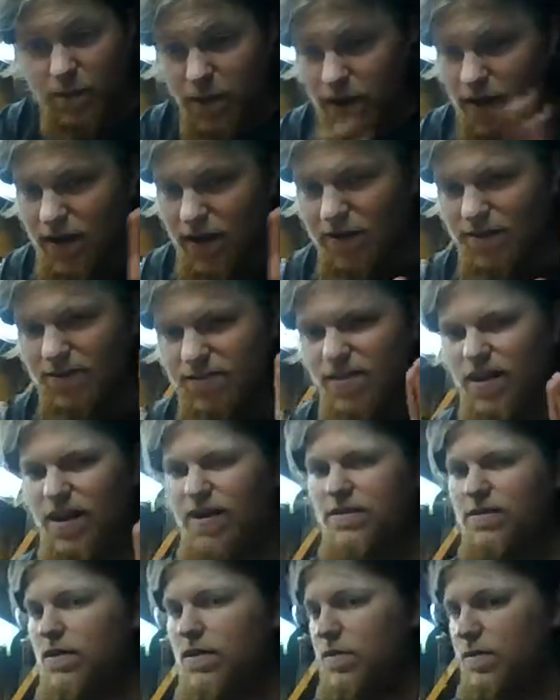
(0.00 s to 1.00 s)
what I
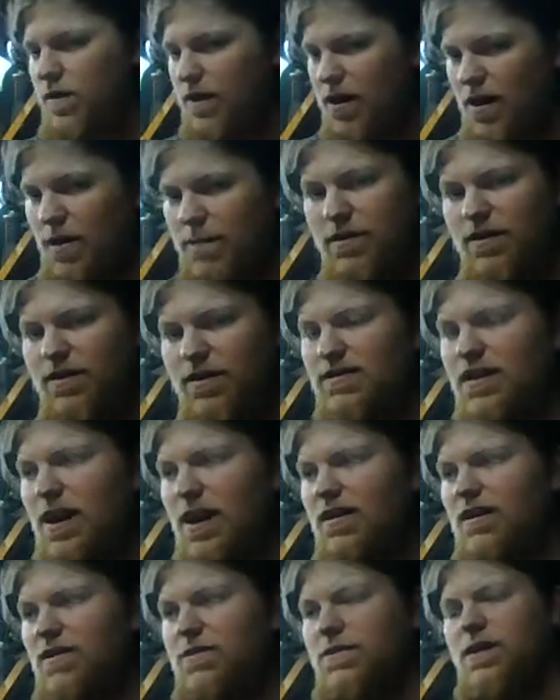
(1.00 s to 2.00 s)
understand, don't count me
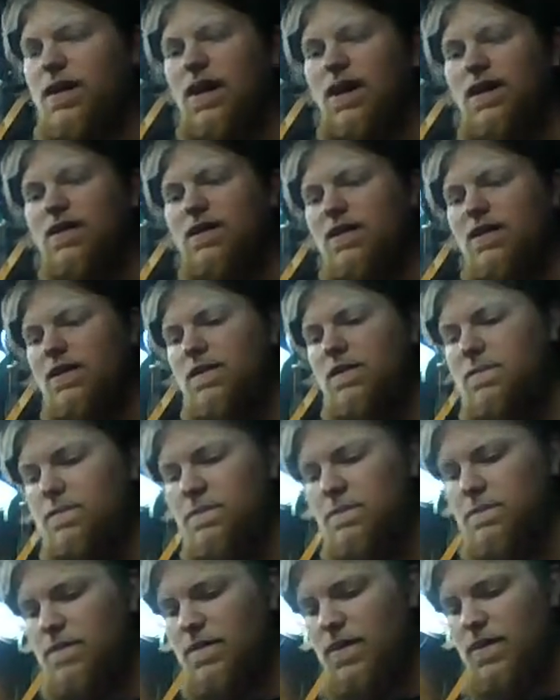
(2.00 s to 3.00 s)
exactly on that.
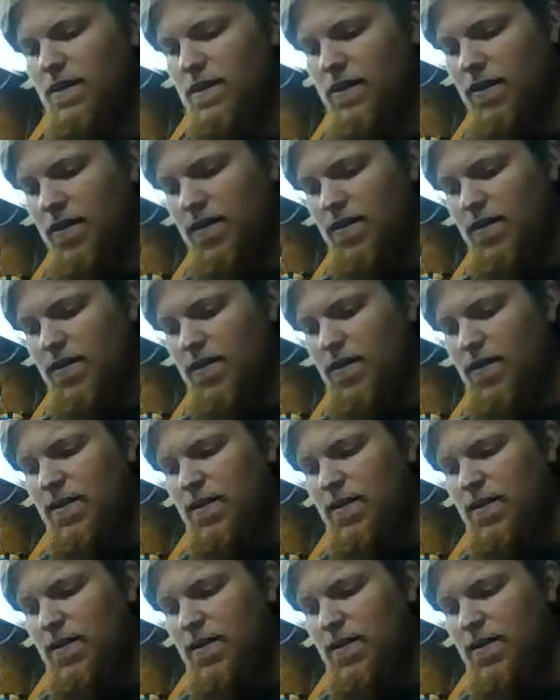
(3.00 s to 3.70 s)
Okay,